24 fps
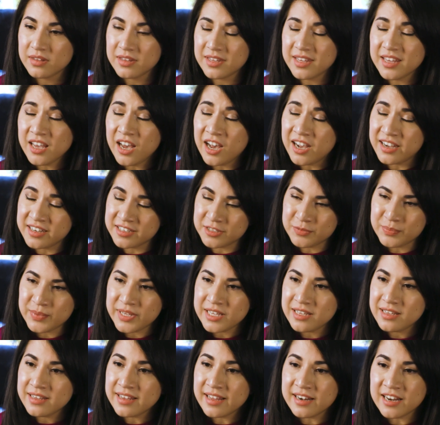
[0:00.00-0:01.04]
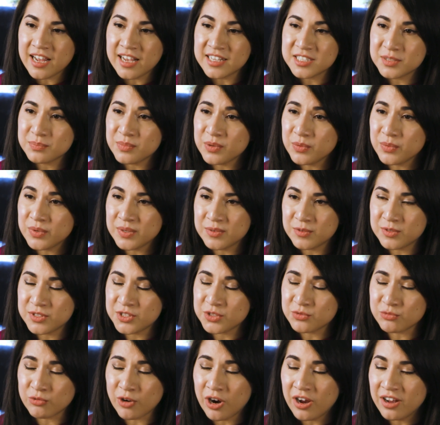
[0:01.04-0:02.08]
He hugged me and asked me what
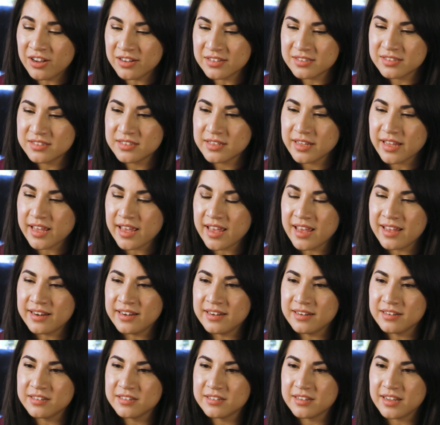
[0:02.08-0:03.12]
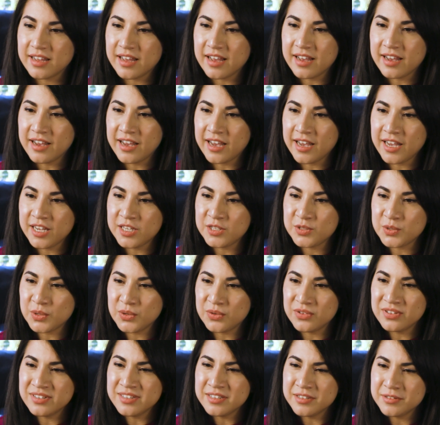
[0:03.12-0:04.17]
was wrong, and I
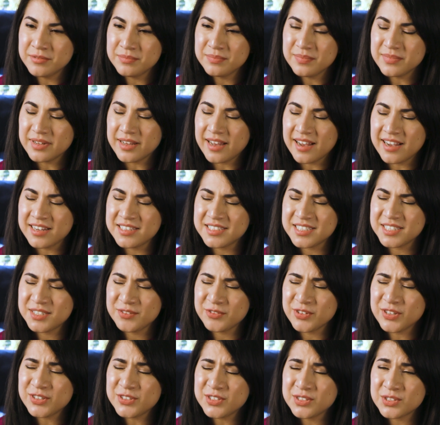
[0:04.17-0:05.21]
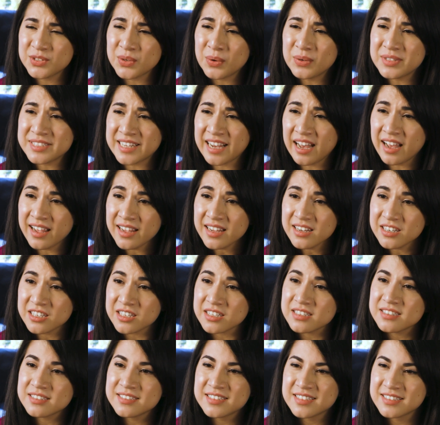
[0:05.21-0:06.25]
told him I just feel so
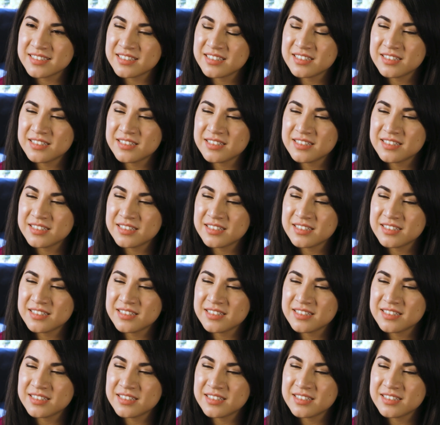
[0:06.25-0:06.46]
tired.